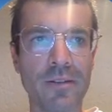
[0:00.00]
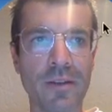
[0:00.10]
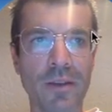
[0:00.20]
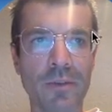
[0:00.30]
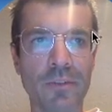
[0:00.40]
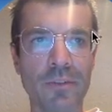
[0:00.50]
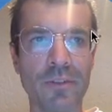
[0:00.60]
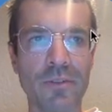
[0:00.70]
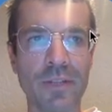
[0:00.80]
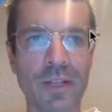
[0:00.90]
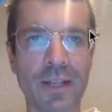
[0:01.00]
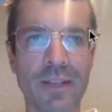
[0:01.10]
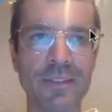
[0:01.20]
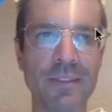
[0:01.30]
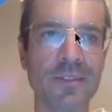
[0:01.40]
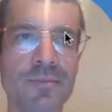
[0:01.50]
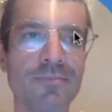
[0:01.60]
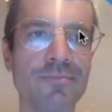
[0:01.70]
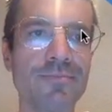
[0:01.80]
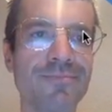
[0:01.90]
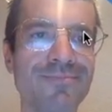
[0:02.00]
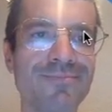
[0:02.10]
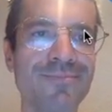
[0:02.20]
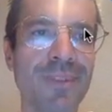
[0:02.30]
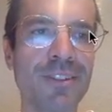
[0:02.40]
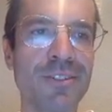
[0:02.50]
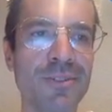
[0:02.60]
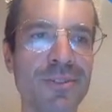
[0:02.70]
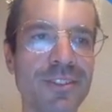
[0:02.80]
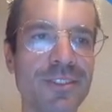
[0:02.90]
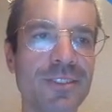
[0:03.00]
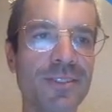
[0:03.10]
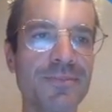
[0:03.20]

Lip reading: I will see you in class. Bye, students.